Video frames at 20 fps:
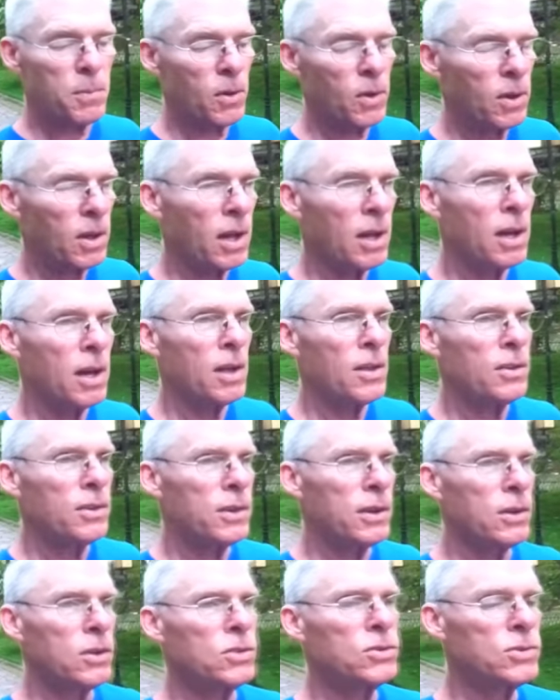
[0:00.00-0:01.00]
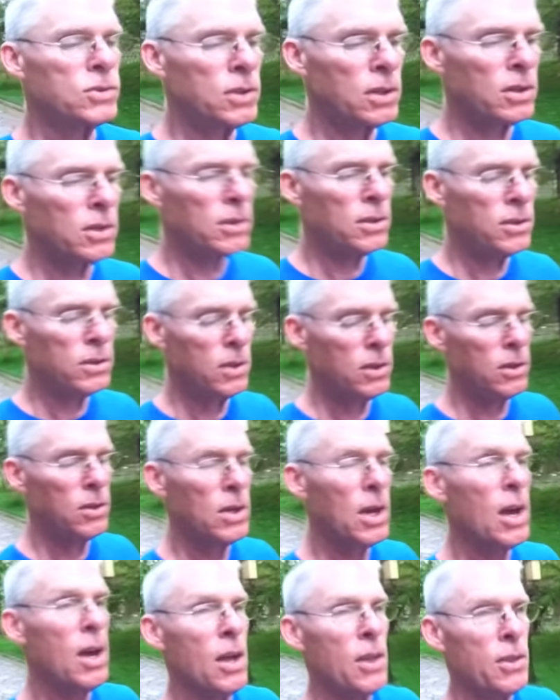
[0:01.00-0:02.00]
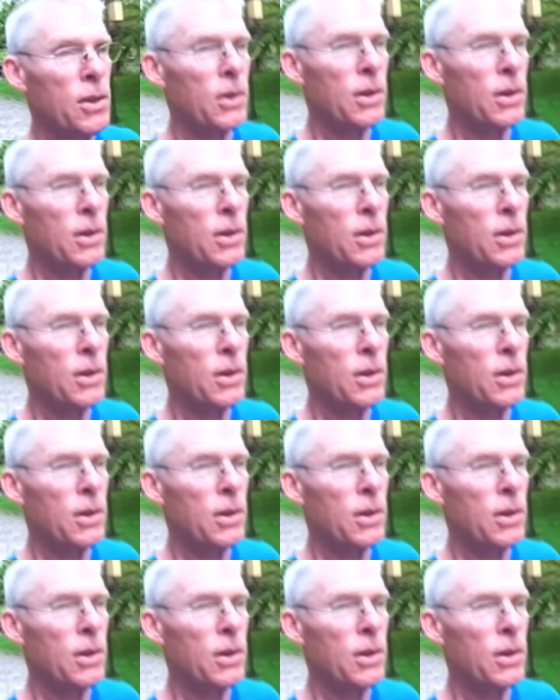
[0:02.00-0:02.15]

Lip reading: Look at the quality of that.